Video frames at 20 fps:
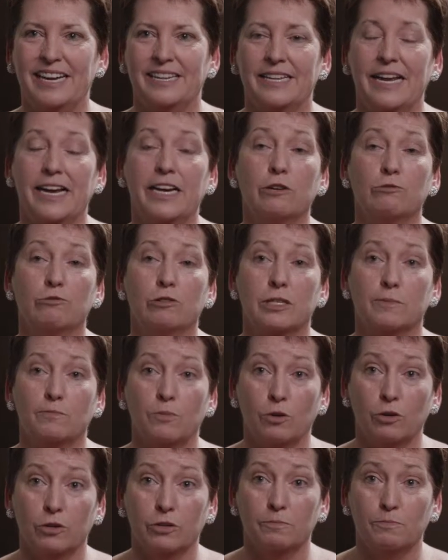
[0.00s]
They can
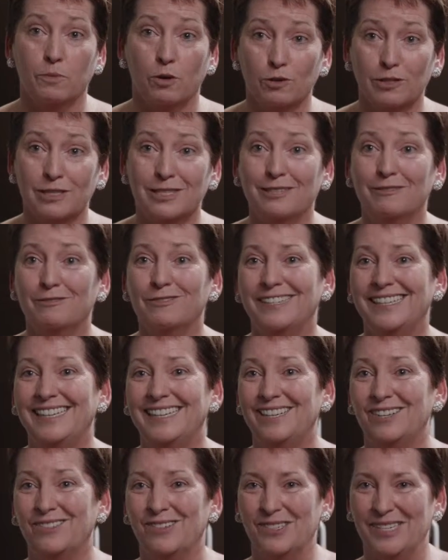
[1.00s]
respond
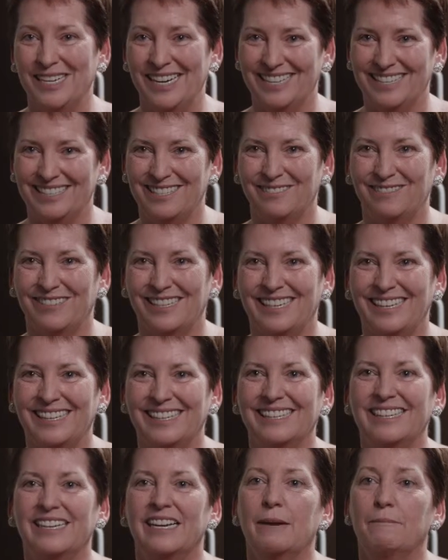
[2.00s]
positively or negatively,
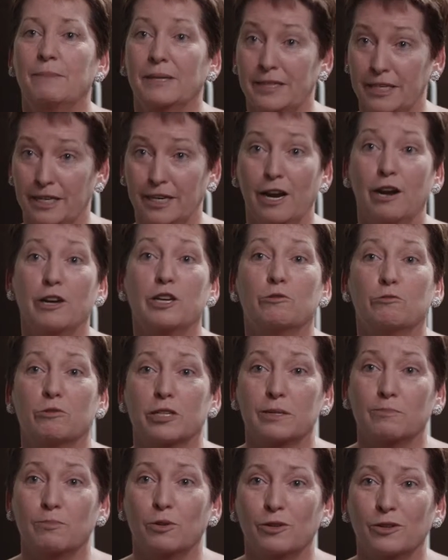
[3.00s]
but they're going to
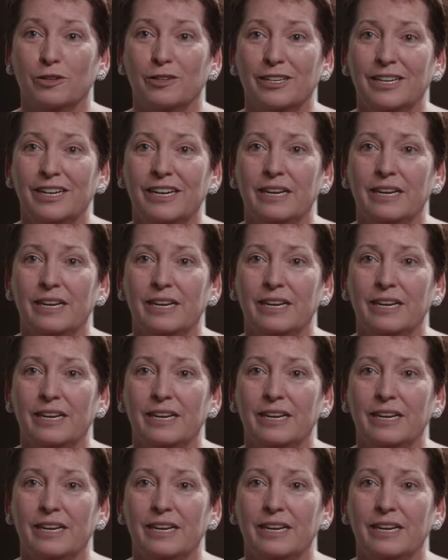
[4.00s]
respond.